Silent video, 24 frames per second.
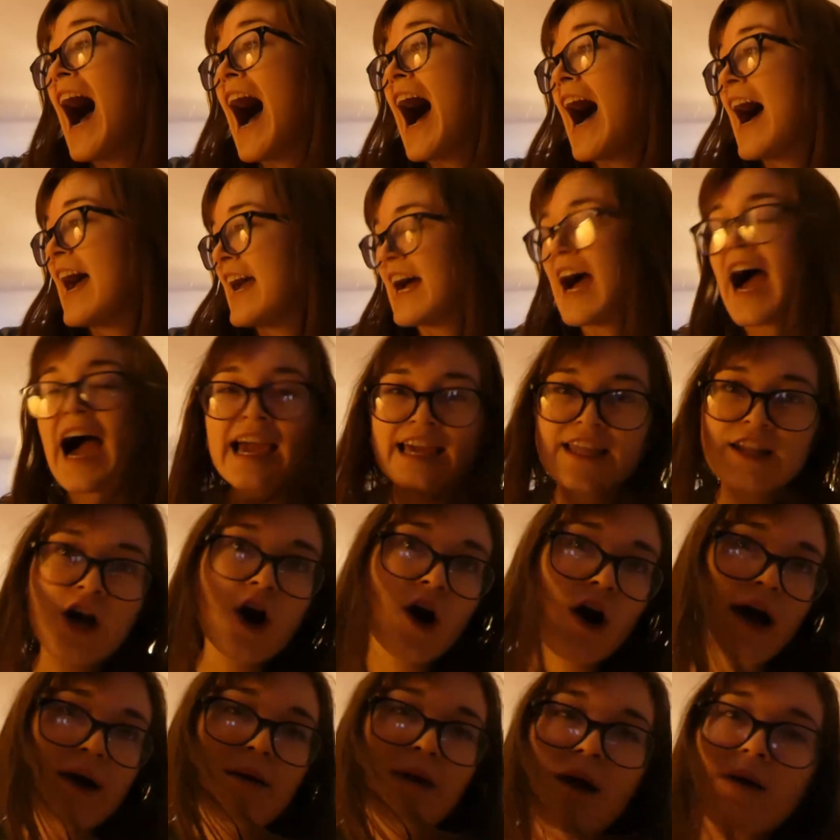I know,
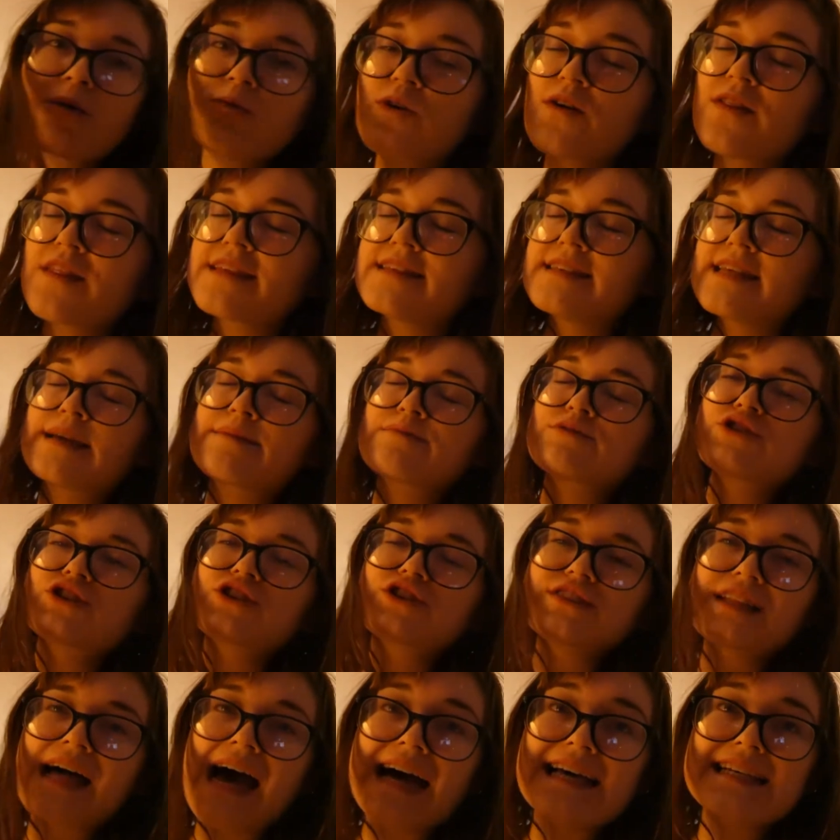I wore the same
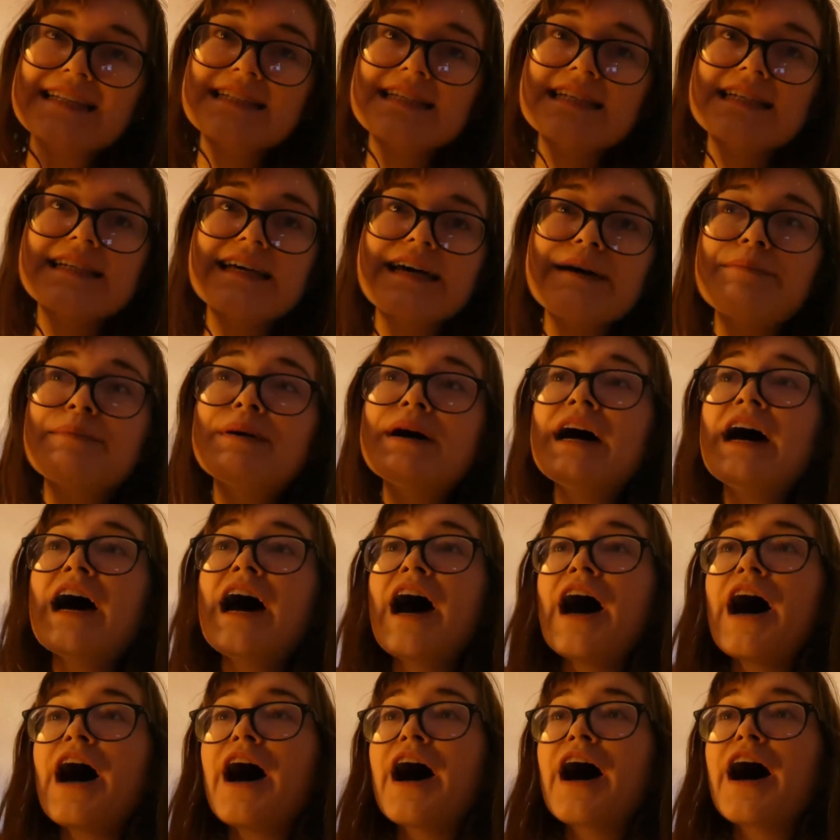shirt last clip.
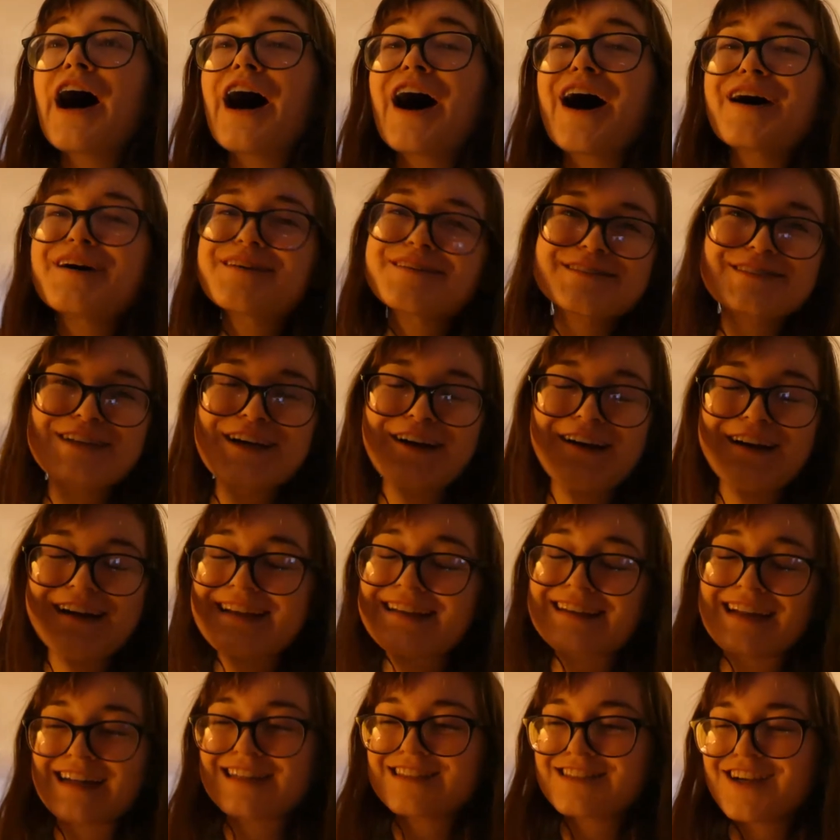Hi.
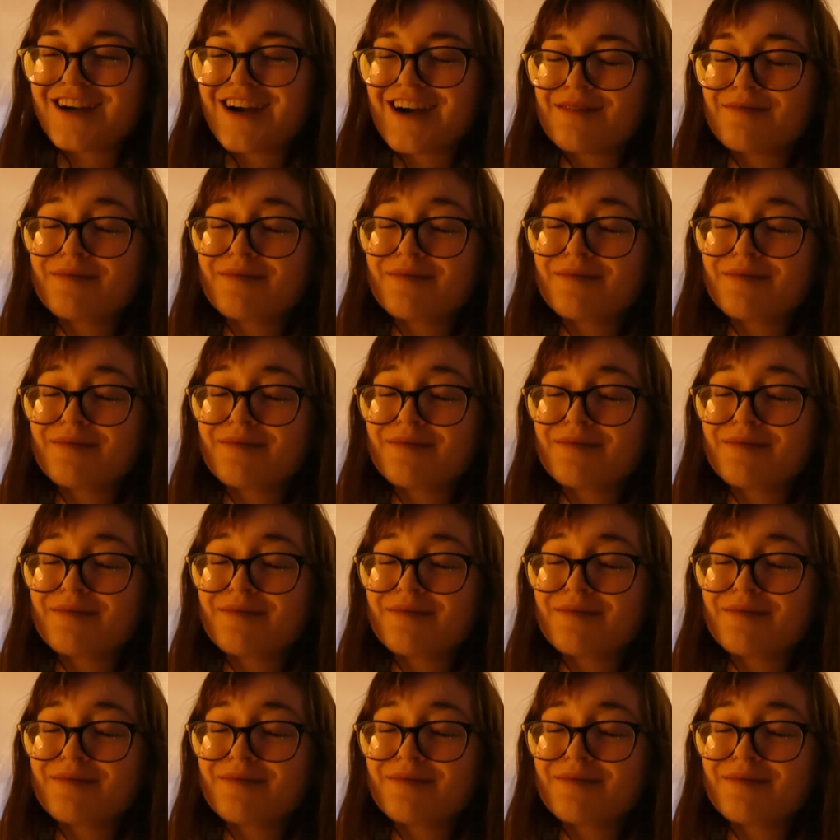Let's catch